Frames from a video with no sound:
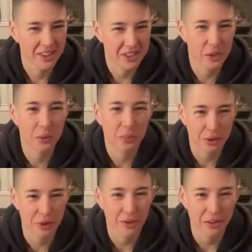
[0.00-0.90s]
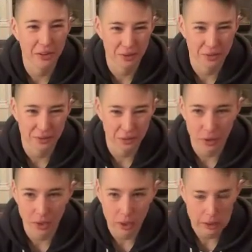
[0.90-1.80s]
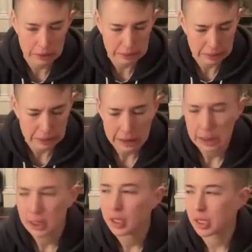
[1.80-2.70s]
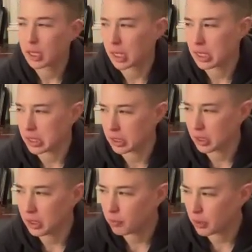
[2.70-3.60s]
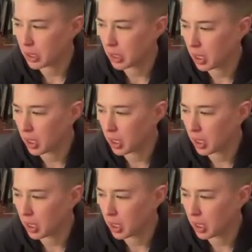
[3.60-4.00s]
sprawled on the floor. not ideally, but